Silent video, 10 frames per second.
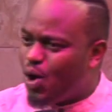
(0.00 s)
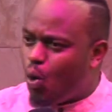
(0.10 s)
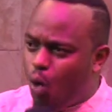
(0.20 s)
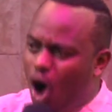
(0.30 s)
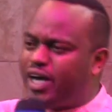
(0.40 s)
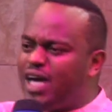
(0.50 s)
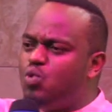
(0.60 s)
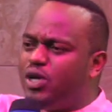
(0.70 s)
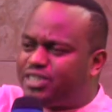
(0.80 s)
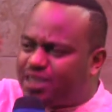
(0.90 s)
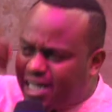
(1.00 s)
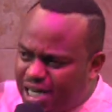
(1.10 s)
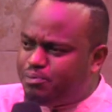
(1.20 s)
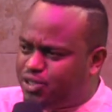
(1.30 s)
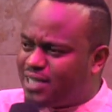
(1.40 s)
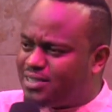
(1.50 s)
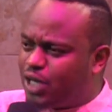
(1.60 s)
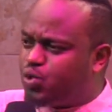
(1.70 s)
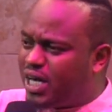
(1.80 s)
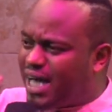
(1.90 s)
Working with scriptures
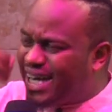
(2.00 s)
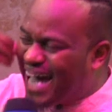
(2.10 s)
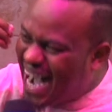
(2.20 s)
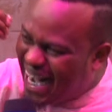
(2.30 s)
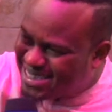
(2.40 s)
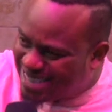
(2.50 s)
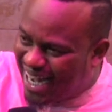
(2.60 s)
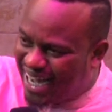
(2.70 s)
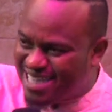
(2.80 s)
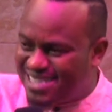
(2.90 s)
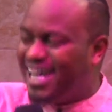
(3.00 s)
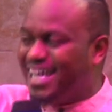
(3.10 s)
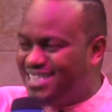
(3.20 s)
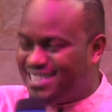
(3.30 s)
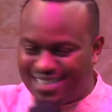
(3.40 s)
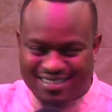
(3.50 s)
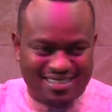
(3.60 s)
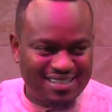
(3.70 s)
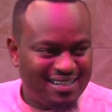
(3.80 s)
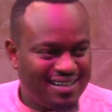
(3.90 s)
that we can utter is the easiest.
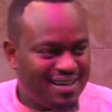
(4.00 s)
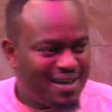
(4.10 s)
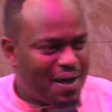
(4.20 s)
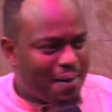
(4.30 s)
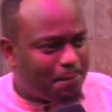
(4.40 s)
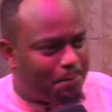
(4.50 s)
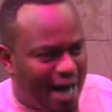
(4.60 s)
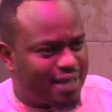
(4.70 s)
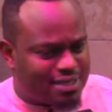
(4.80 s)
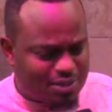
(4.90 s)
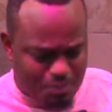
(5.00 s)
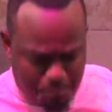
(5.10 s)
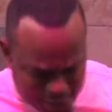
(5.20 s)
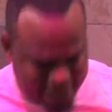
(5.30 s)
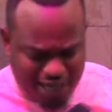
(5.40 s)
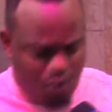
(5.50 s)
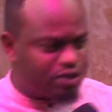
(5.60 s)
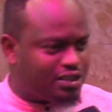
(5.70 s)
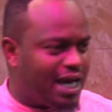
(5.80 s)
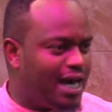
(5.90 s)
But Peter
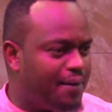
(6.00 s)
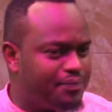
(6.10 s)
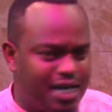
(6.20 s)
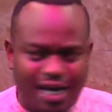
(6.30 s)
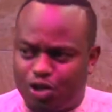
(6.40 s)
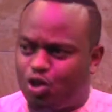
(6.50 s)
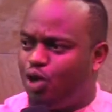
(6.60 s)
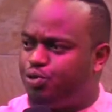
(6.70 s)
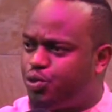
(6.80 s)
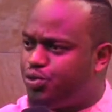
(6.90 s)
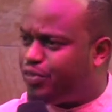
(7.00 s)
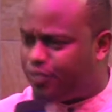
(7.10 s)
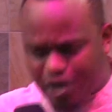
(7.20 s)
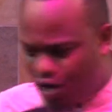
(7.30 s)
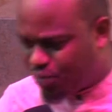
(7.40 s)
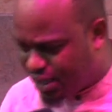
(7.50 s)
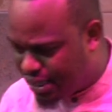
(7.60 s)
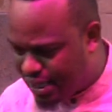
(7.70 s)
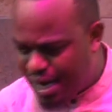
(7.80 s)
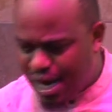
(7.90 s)
was there. He had gone through the theory.
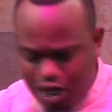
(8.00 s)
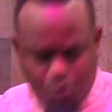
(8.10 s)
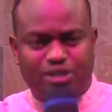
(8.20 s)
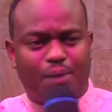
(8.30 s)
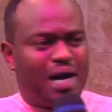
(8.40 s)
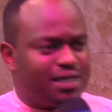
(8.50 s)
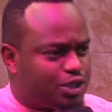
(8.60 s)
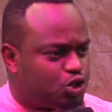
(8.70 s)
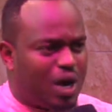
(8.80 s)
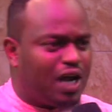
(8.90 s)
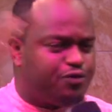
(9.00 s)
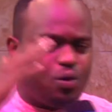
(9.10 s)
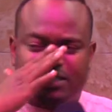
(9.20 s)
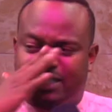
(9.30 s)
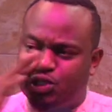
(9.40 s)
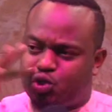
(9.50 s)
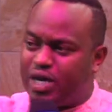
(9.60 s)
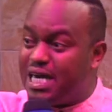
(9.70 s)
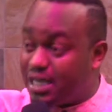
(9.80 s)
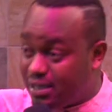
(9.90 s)
He was among the 12 who were sent to
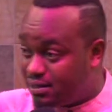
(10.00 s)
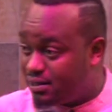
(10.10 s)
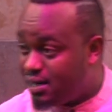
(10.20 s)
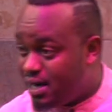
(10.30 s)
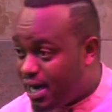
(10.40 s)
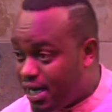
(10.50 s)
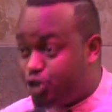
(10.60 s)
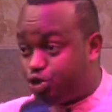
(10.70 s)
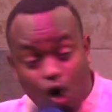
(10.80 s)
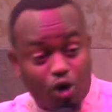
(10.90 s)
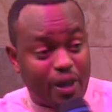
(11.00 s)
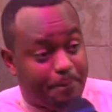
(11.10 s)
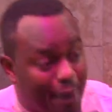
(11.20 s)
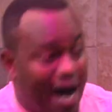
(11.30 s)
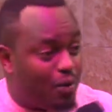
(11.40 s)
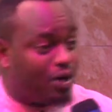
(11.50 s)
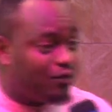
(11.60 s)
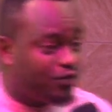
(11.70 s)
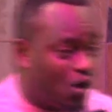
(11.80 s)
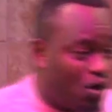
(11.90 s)
heal. He saw the power
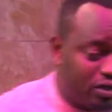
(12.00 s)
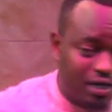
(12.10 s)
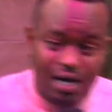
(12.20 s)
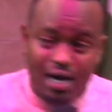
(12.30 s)
of God.